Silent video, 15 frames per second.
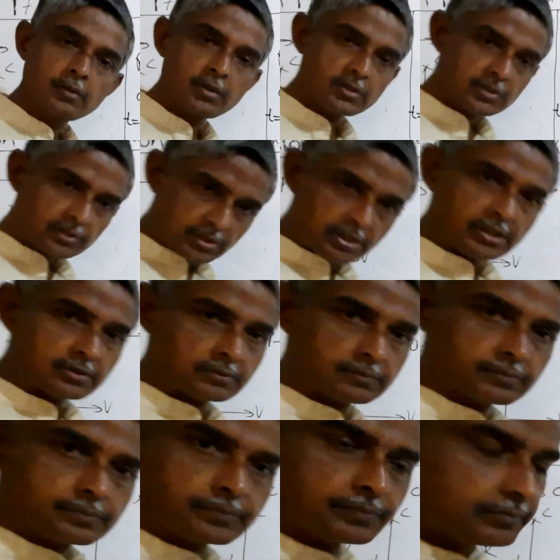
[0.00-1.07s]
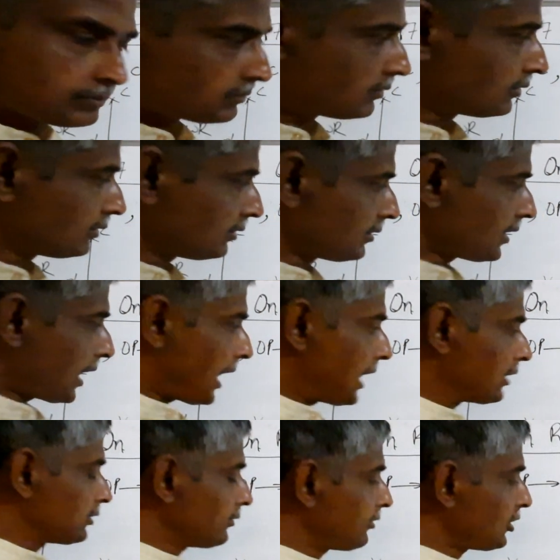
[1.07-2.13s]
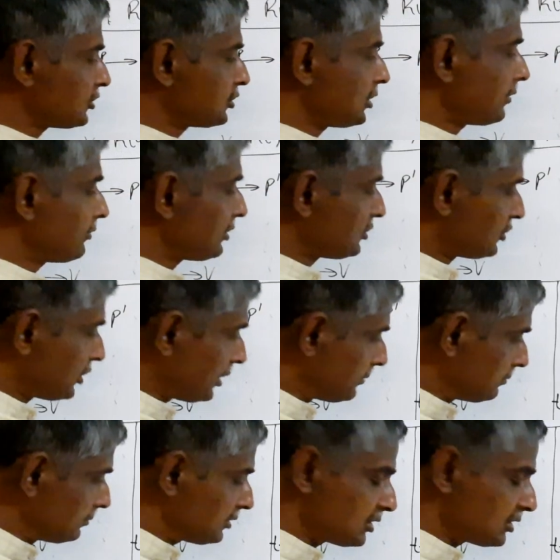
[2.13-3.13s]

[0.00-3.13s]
Is it clear? Angular velocity of this drum